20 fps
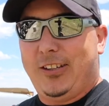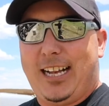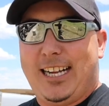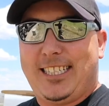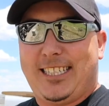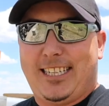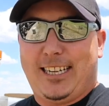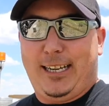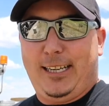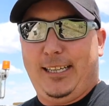
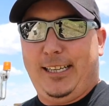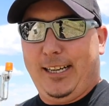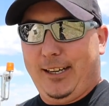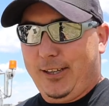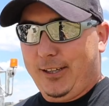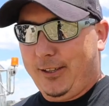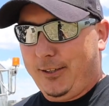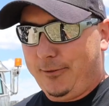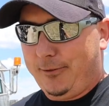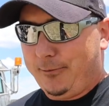less than a
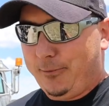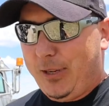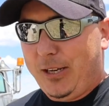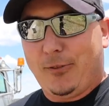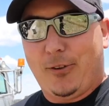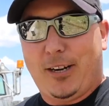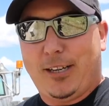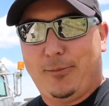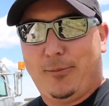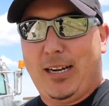year of me
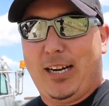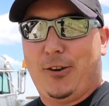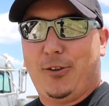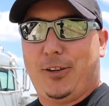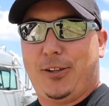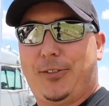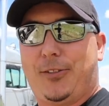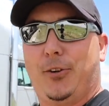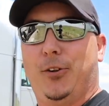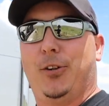running my own
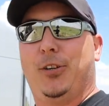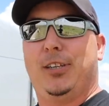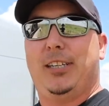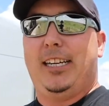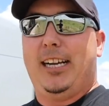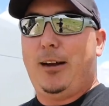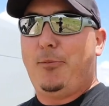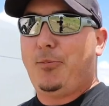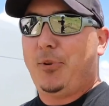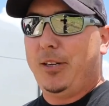
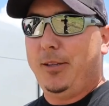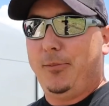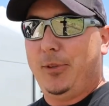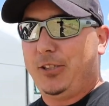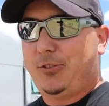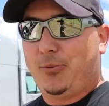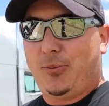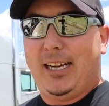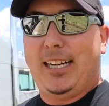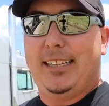authority, I pretty much
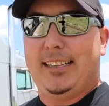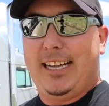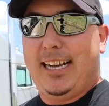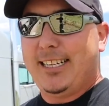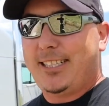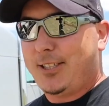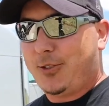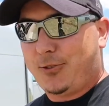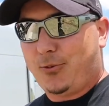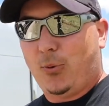ran
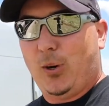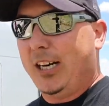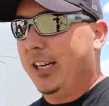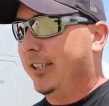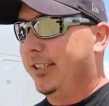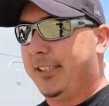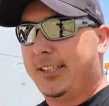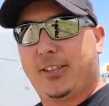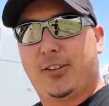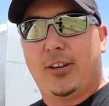that square
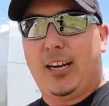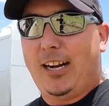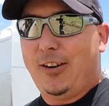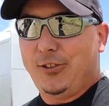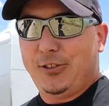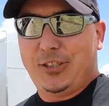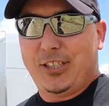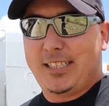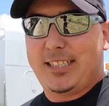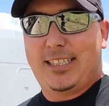into the
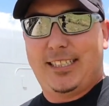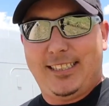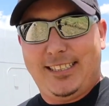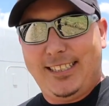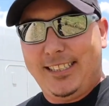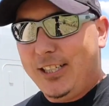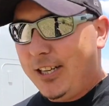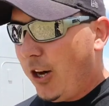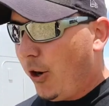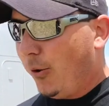ground. Just
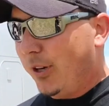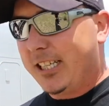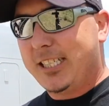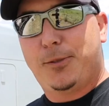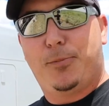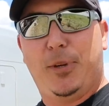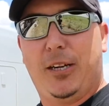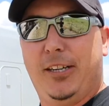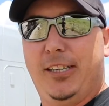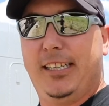no
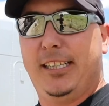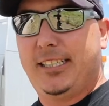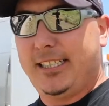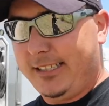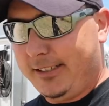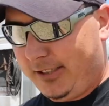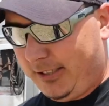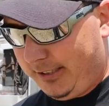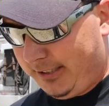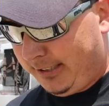experience
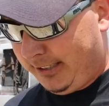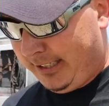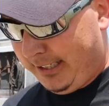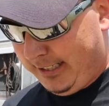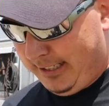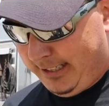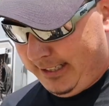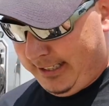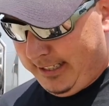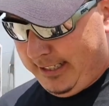at all.
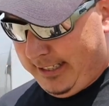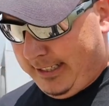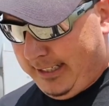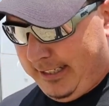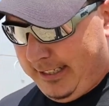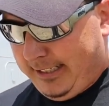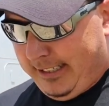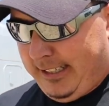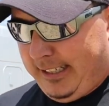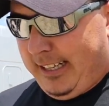
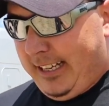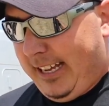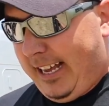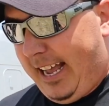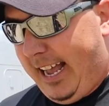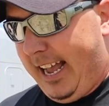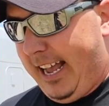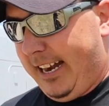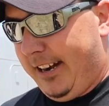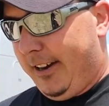
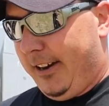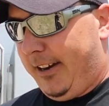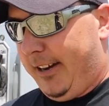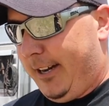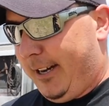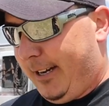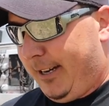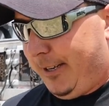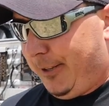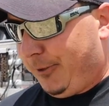And
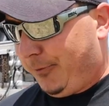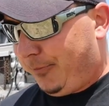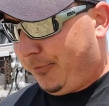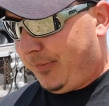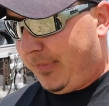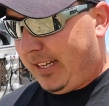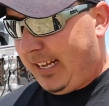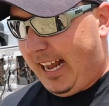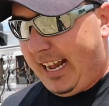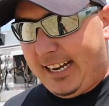
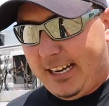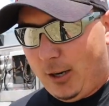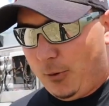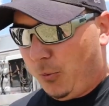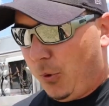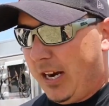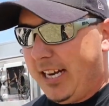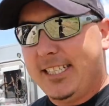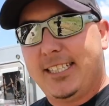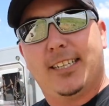ended up
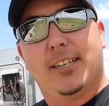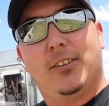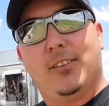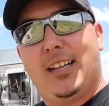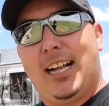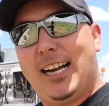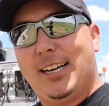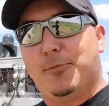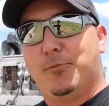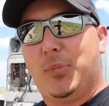wasting a
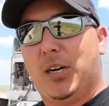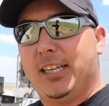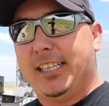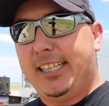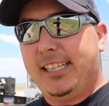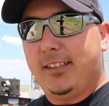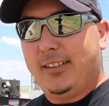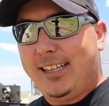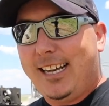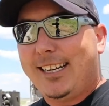lot of
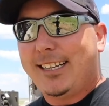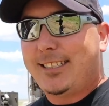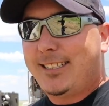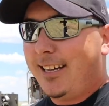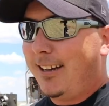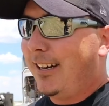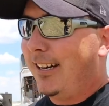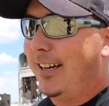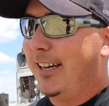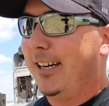money, a lot of
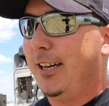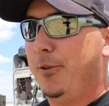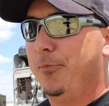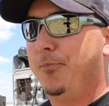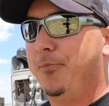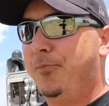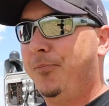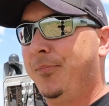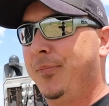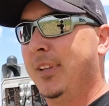
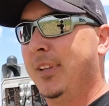time.